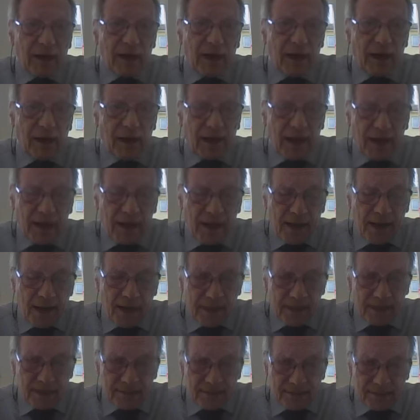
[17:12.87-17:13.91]

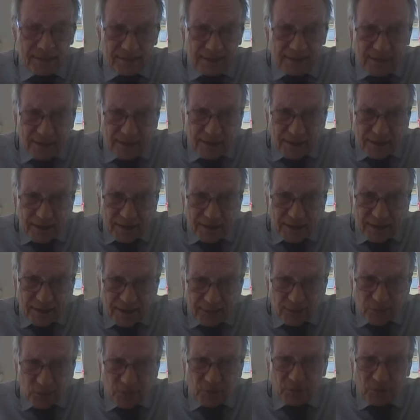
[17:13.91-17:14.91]
and it's